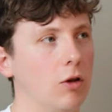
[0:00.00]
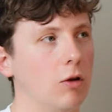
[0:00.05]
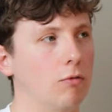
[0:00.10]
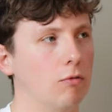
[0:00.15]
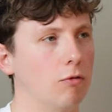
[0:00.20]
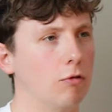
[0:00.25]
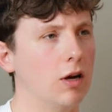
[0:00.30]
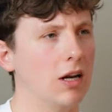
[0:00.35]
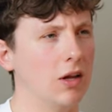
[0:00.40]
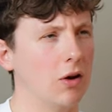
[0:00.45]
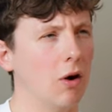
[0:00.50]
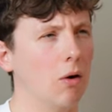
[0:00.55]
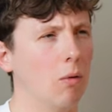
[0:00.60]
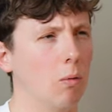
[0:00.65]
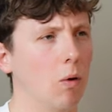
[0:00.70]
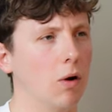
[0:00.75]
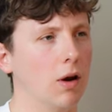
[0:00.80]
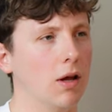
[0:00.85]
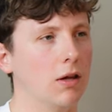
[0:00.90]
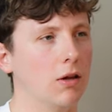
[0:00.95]
you've really got to
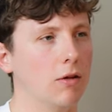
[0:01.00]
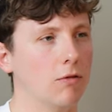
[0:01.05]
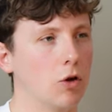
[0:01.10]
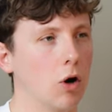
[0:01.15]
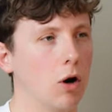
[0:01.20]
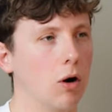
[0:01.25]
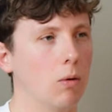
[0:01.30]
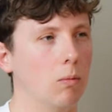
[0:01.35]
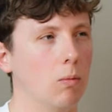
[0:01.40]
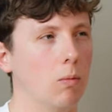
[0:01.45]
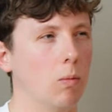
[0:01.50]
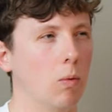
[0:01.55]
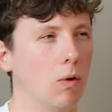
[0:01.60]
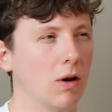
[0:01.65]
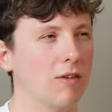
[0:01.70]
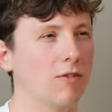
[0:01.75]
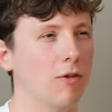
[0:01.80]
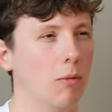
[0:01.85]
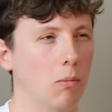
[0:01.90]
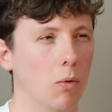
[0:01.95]
want it. You've got to
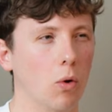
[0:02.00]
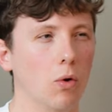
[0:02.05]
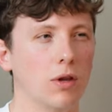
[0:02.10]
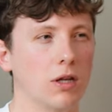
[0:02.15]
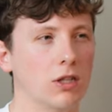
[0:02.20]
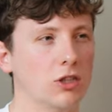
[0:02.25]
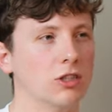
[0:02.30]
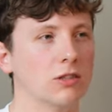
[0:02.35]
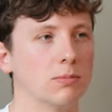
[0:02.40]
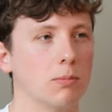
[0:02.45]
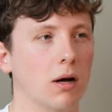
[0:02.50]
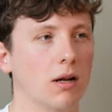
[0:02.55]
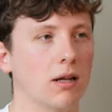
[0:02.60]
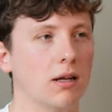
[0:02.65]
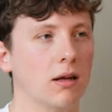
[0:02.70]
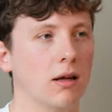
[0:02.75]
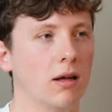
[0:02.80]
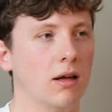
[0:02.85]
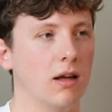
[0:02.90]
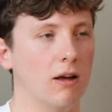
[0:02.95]
want it for more than just
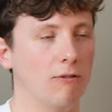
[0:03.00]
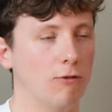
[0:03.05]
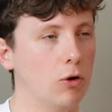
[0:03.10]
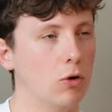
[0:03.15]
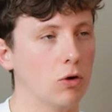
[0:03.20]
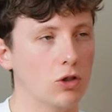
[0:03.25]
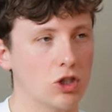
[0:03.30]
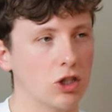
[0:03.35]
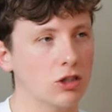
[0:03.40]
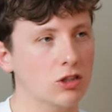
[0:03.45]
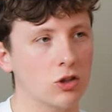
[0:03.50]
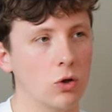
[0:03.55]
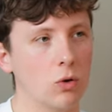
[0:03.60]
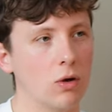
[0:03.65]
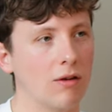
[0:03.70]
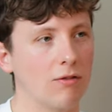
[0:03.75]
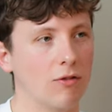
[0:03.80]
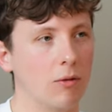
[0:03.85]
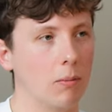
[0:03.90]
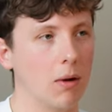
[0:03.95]
money. If you're just
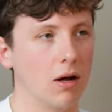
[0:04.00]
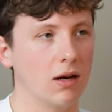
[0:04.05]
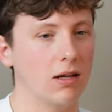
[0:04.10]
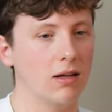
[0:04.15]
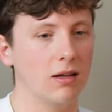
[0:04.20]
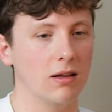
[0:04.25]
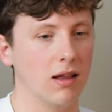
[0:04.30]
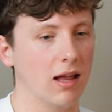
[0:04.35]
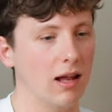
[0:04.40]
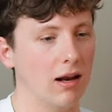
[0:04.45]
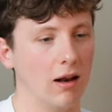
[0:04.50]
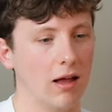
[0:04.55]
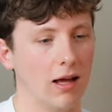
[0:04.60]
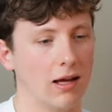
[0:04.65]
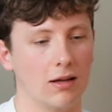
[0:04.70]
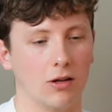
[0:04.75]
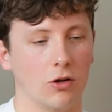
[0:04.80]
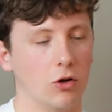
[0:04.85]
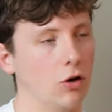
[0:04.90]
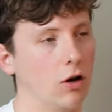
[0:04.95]
doing it for money, then
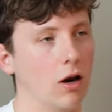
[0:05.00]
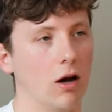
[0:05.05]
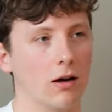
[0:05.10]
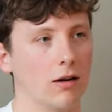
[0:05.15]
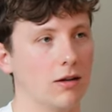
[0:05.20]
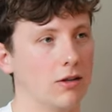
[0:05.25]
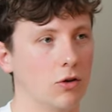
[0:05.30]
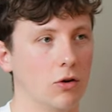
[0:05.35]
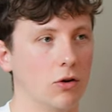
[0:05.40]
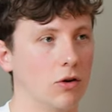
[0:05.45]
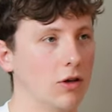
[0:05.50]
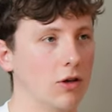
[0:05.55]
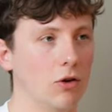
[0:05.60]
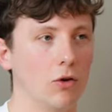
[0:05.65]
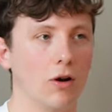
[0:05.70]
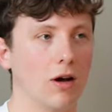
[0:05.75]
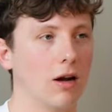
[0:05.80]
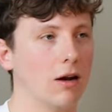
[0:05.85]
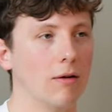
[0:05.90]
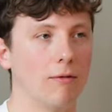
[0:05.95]
like good luck.
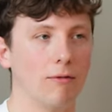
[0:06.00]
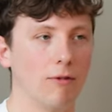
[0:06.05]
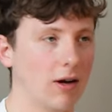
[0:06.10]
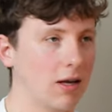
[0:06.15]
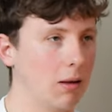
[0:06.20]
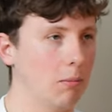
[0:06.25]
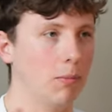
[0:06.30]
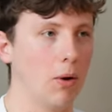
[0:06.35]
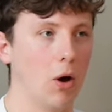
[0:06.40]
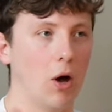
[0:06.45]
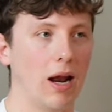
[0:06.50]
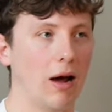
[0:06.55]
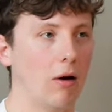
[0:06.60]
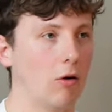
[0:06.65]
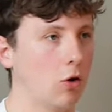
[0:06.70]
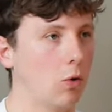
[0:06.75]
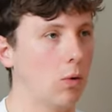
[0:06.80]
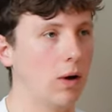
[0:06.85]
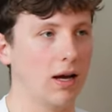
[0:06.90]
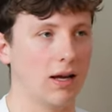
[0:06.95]
You're gonna fucking burn
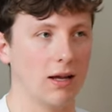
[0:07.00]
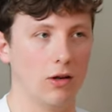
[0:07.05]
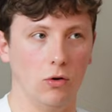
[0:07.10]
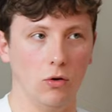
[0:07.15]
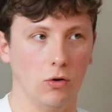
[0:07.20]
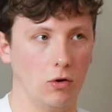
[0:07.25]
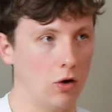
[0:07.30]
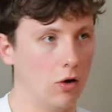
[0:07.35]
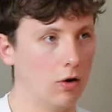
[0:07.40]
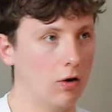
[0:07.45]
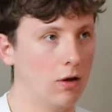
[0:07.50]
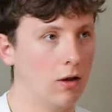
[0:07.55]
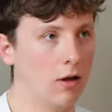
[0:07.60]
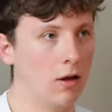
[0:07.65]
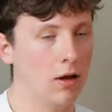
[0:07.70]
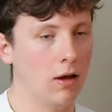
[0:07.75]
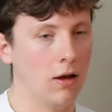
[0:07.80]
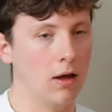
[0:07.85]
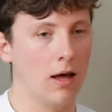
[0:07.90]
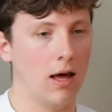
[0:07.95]
out quick and you're gone. Yeah.
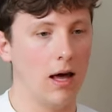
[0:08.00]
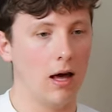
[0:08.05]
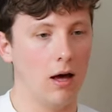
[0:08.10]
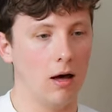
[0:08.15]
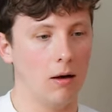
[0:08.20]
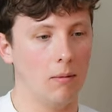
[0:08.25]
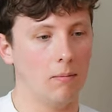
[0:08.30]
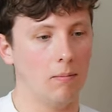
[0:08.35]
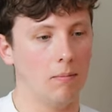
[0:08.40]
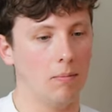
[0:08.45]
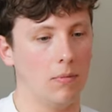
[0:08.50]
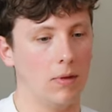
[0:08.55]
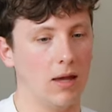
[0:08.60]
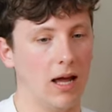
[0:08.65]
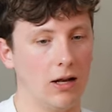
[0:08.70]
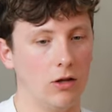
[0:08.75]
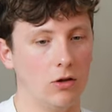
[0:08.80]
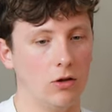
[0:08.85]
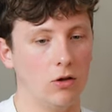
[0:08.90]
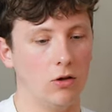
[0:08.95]

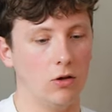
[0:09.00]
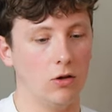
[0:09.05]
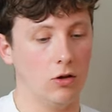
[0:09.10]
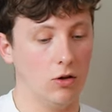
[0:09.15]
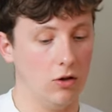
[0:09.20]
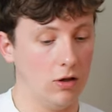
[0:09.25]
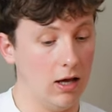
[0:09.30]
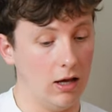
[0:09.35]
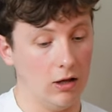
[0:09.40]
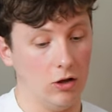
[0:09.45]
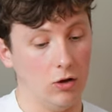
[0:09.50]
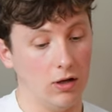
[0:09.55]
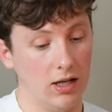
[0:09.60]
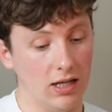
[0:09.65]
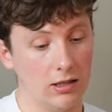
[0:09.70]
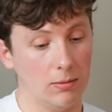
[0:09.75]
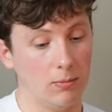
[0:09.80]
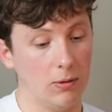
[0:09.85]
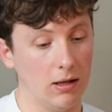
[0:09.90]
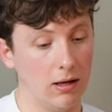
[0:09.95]
And you
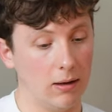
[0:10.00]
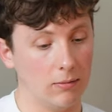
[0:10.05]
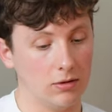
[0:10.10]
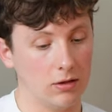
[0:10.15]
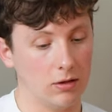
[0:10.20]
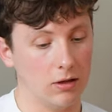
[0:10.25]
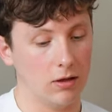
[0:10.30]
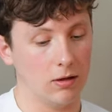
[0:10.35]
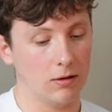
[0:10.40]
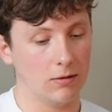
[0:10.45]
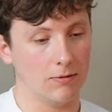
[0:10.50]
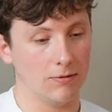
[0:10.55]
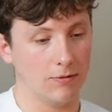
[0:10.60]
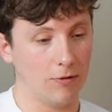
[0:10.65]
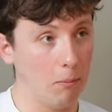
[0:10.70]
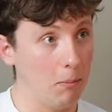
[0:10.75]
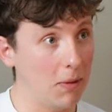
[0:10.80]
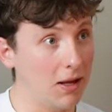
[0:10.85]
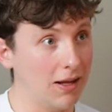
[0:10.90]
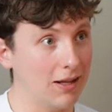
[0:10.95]
need to be able to.
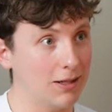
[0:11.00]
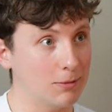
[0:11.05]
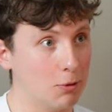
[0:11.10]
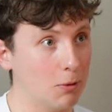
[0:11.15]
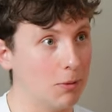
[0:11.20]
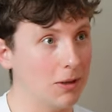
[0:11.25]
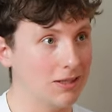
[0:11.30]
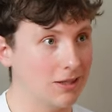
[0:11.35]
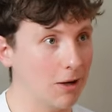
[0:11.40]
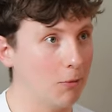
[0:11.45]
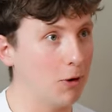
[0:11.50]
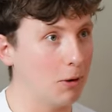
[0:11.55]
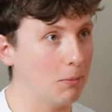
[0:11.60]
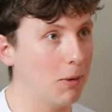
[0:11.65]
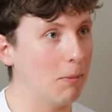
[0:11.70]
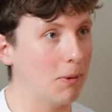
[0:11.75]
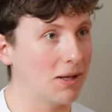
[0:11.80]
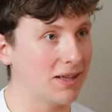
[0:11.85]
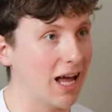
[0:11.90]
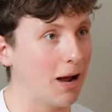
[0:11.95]
For me, it's probably because I want to
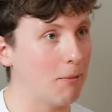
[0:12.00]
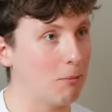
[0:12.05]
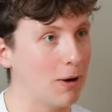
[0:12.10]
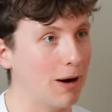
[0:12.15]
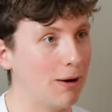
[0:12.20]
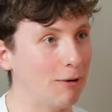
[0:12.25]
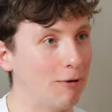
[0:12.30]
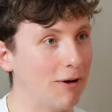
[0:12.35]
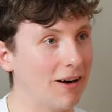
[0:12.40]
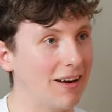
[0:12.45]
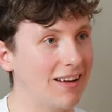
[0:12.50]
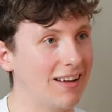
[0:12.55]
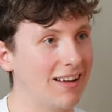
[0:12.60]
make my dad proud, right?